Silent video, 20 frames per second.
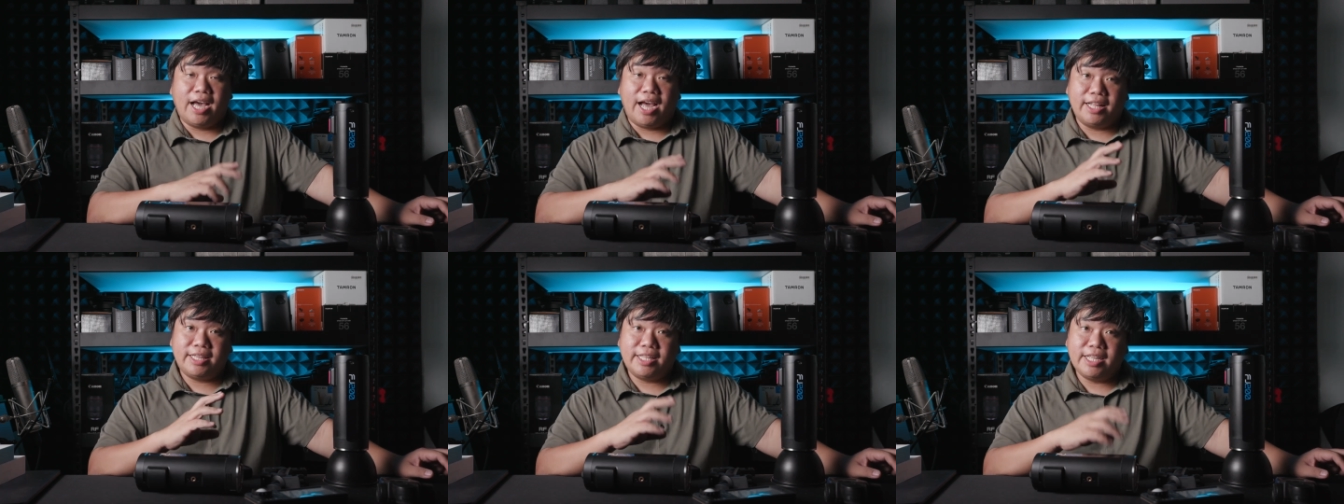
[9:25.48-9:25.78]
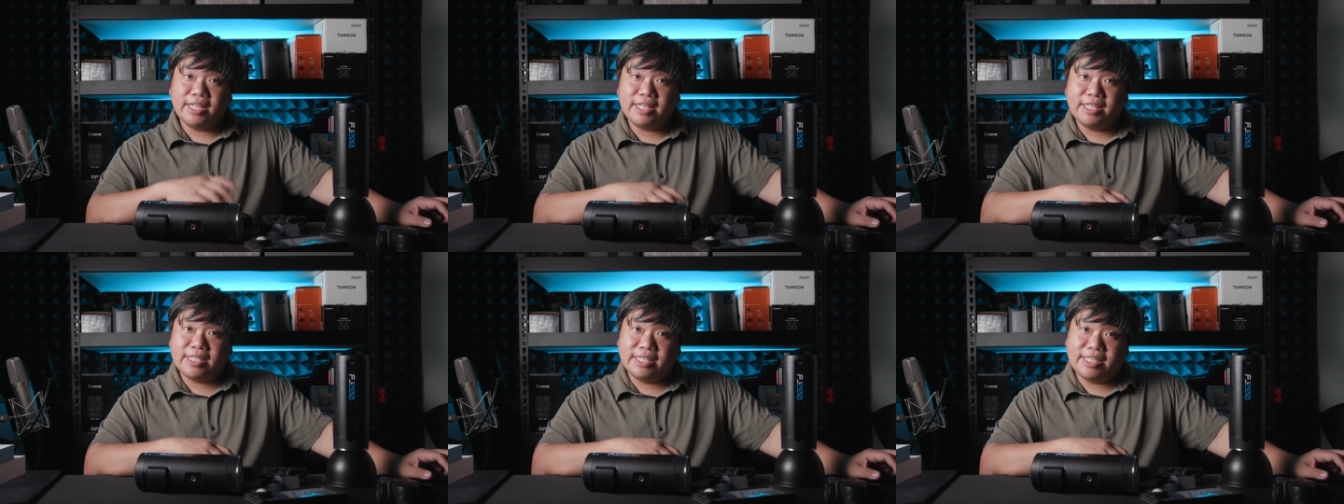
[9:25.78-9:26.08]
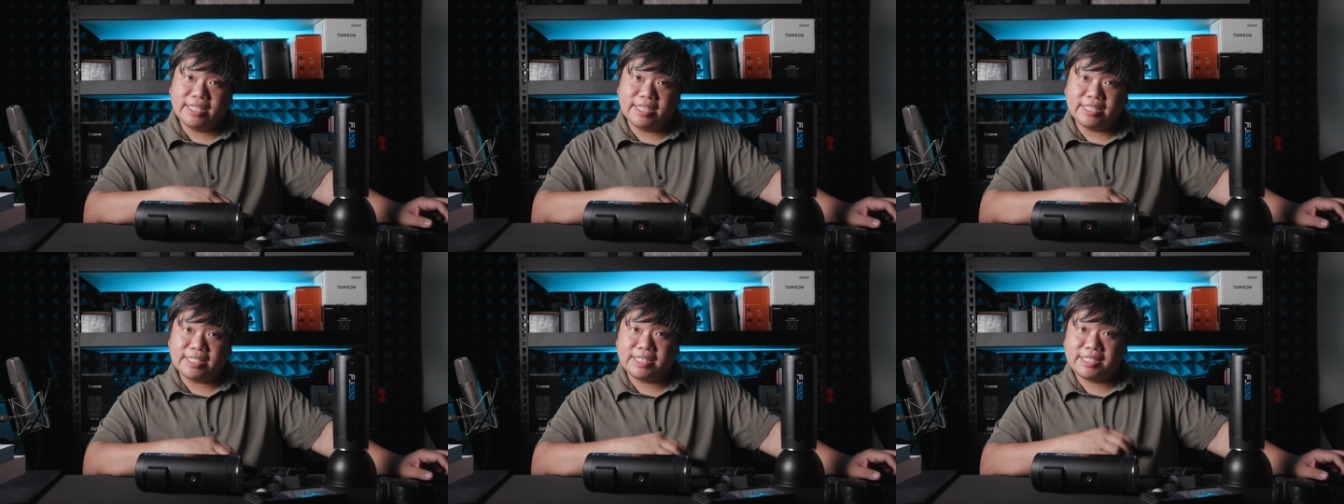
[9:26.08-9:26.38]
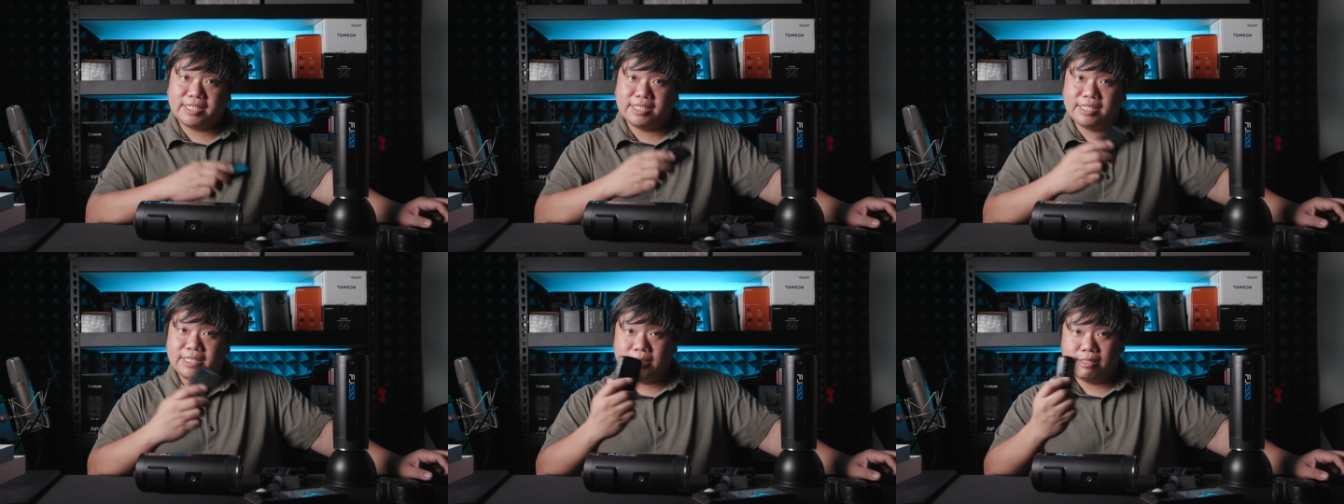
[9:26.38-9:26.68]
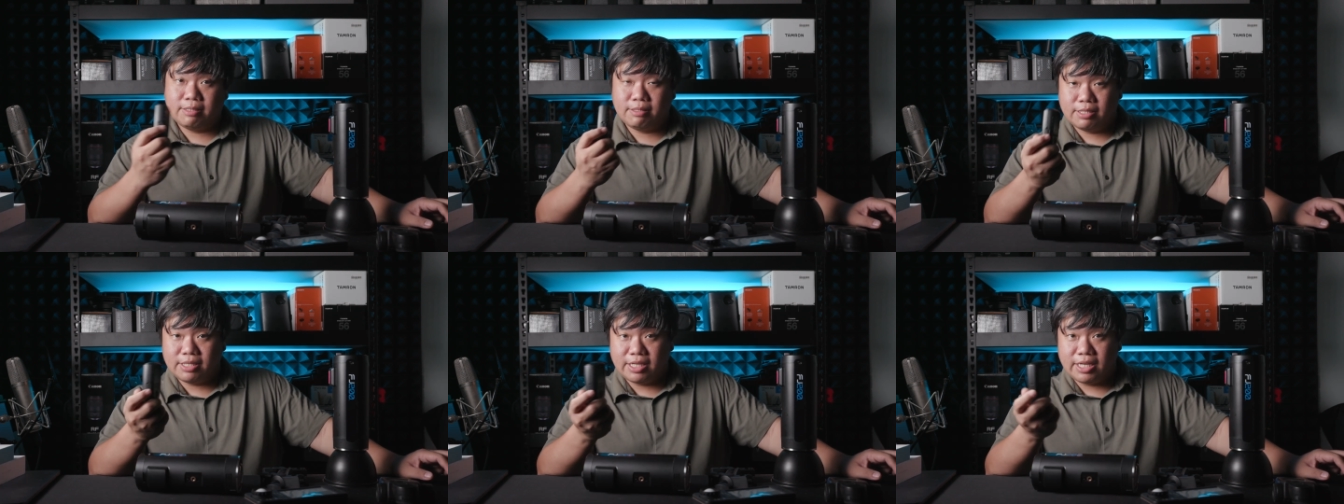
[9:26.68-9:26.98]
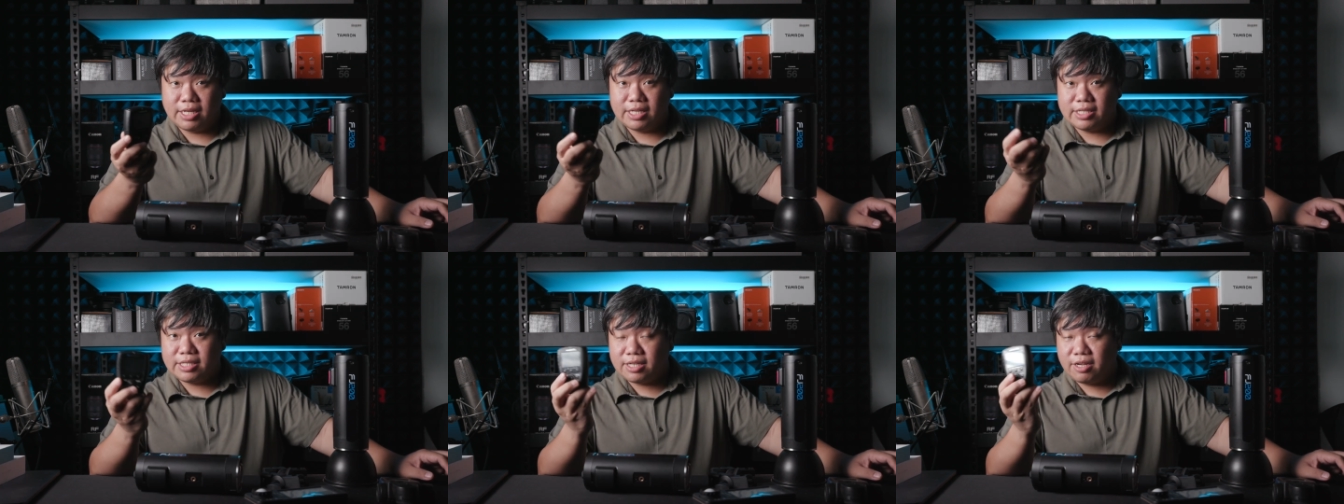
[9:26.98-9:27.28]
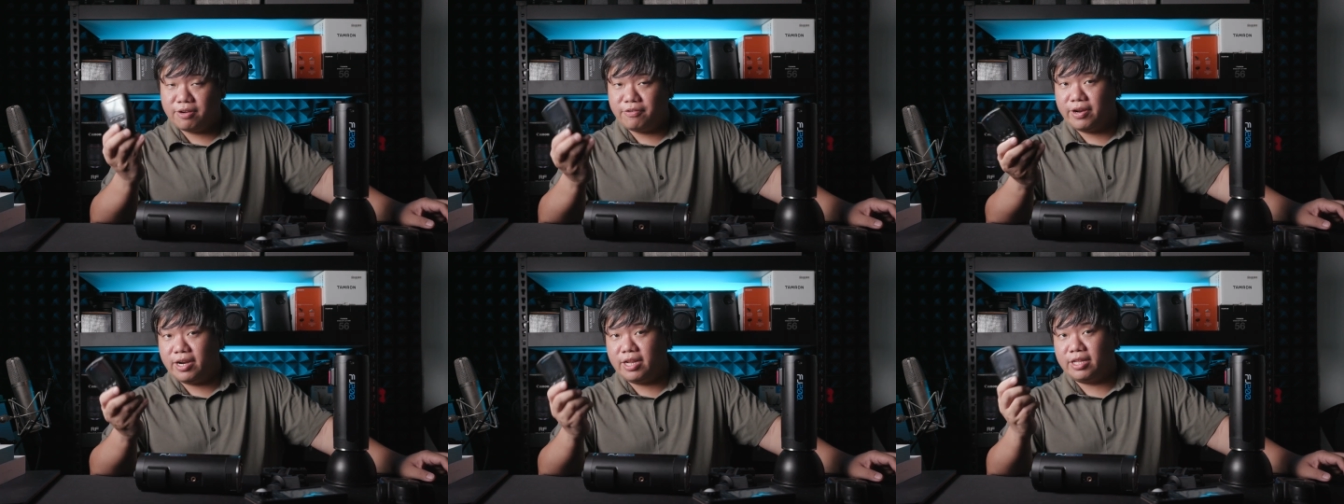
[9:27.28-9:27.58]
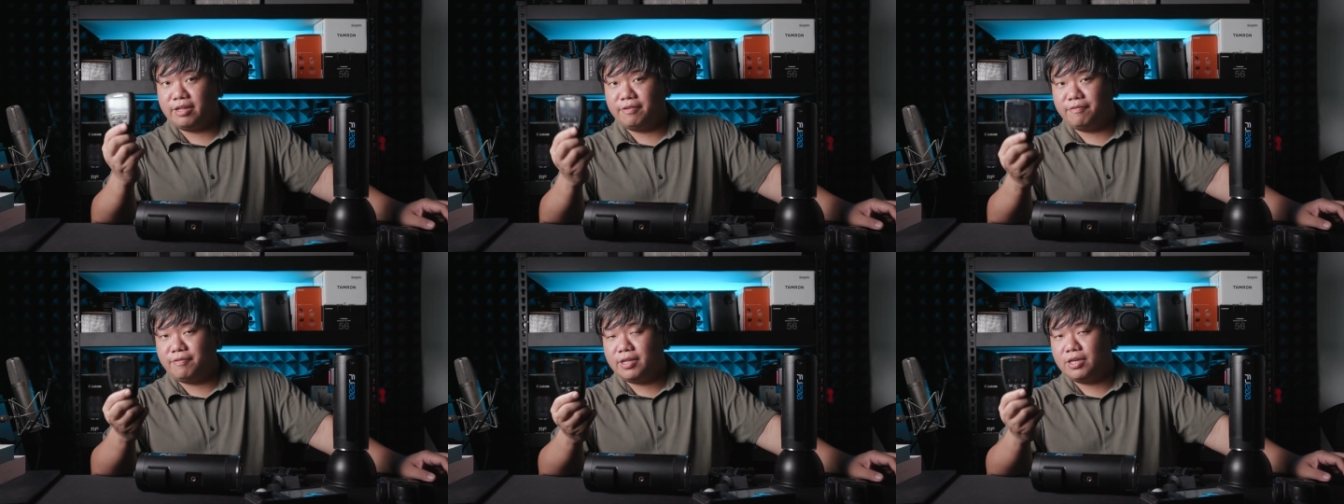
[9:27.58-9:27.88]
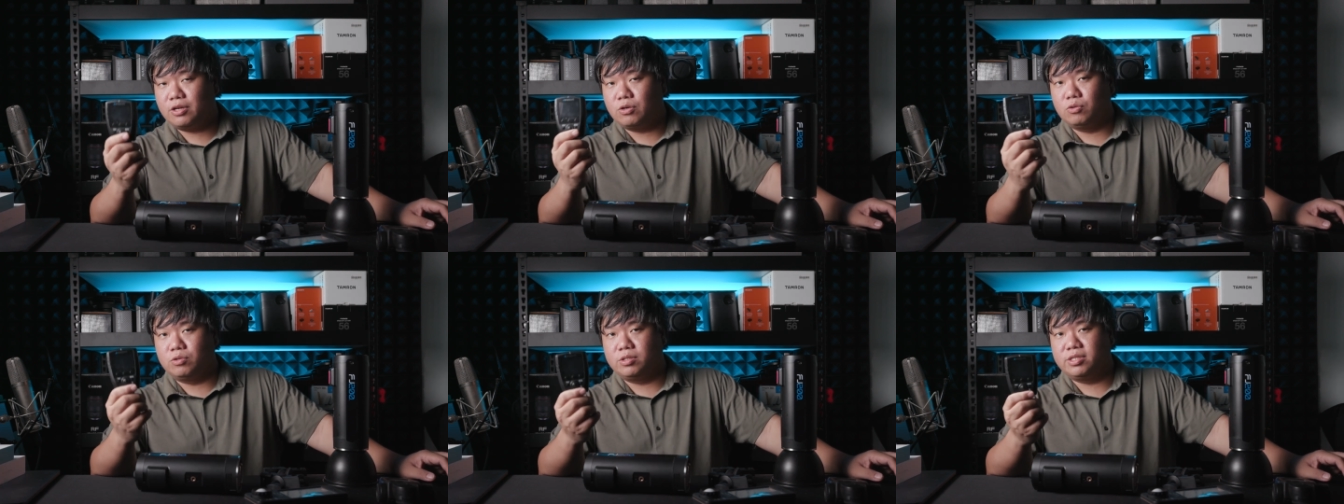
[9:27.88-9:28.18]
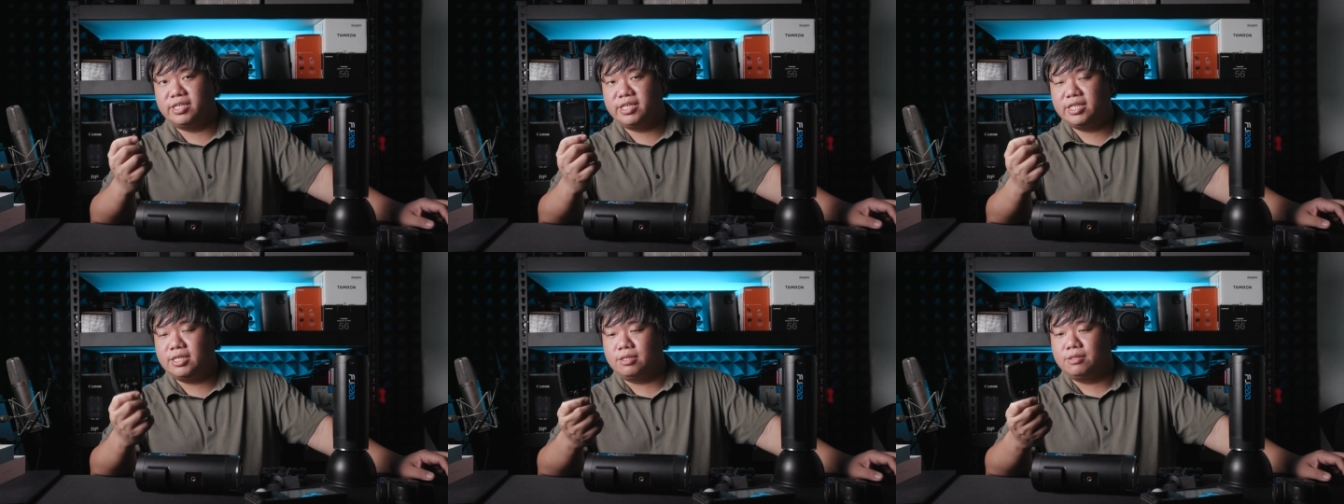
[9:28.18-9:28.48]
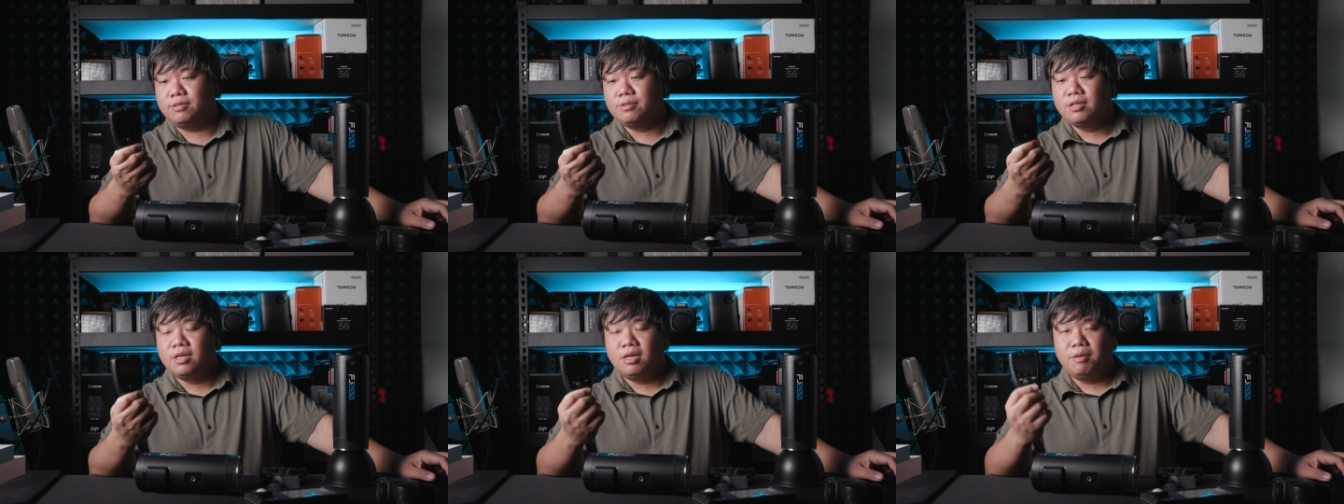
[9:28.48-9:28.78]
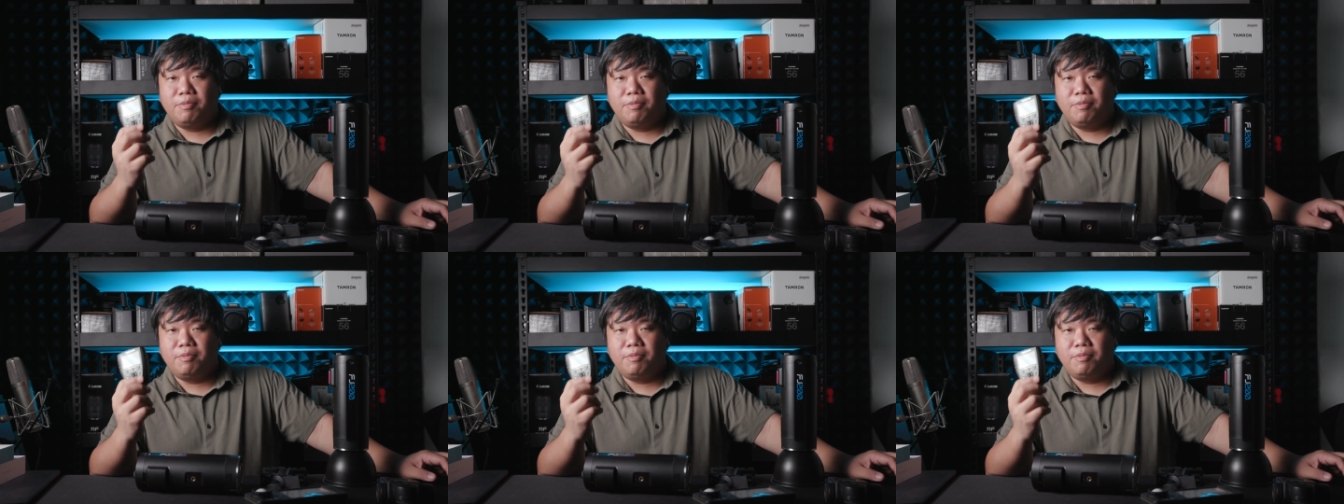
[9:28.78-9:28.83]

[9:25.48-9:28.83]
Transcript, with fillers: I think this is a relatively good deal,